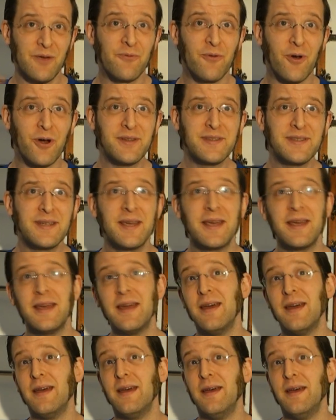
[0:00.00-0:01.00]
First,
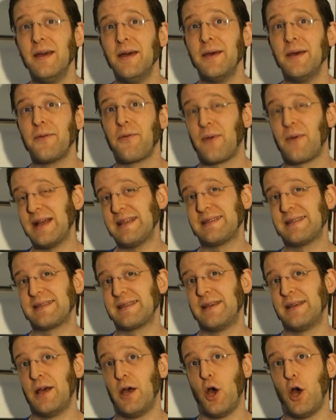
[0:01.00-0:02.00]

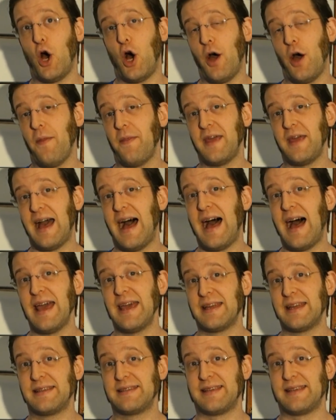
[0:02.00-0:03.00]
thrusts on the high
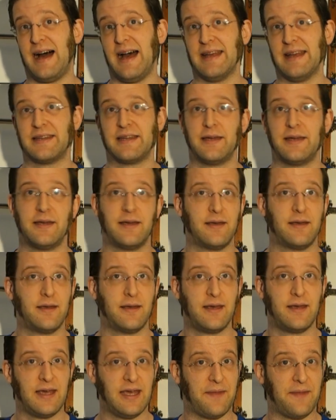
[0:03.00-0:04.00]
inside,
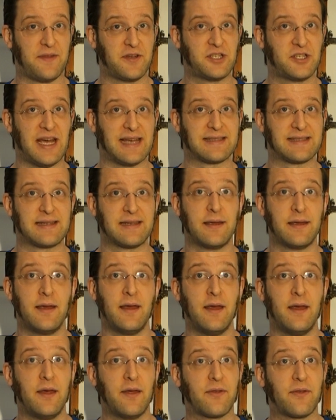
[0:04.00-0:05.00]
hit the chest.
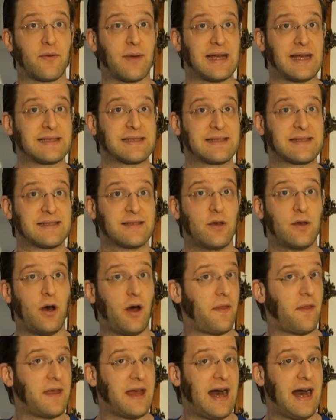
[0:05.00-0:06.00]
Thrusts
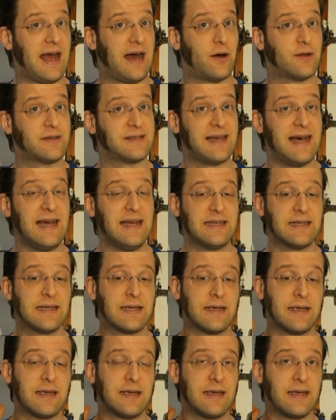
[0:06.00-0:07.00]
on the high outside,
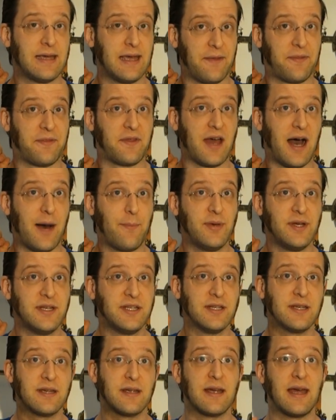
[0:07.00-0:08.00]
hit the
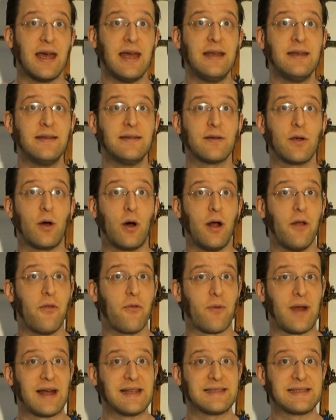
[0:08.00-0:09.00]
armpit, and all
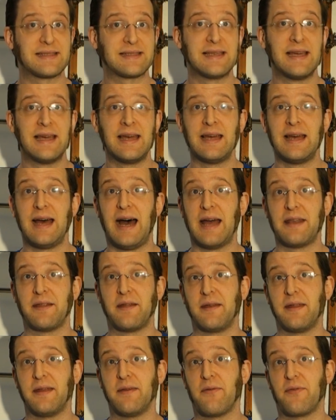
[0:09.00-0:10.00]
thrusts
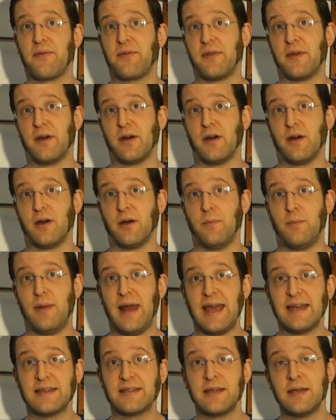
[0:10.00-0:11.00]
underneath the
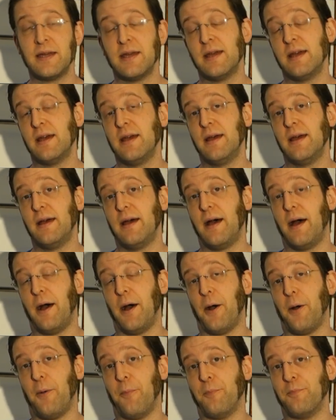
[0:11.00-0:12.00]
blade,
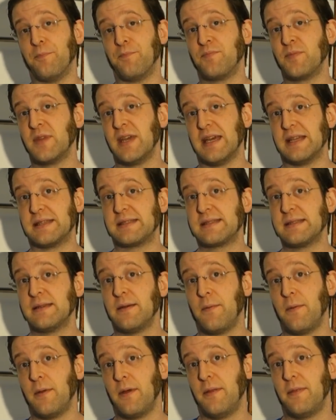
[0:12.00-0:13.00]
um, it's
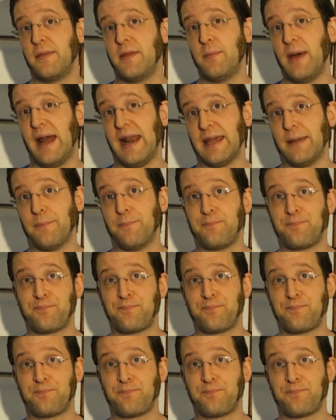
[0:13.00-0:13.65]
the belly.